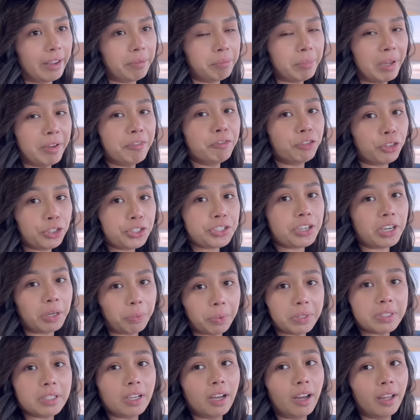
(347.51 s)
My first car
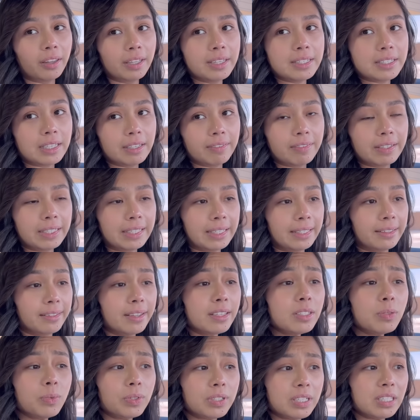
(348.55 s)
was a Honda Civic, and
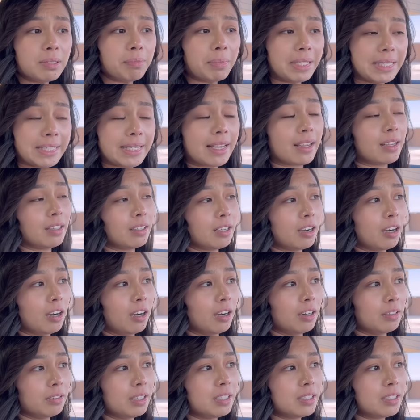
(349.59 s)
this one is my second car.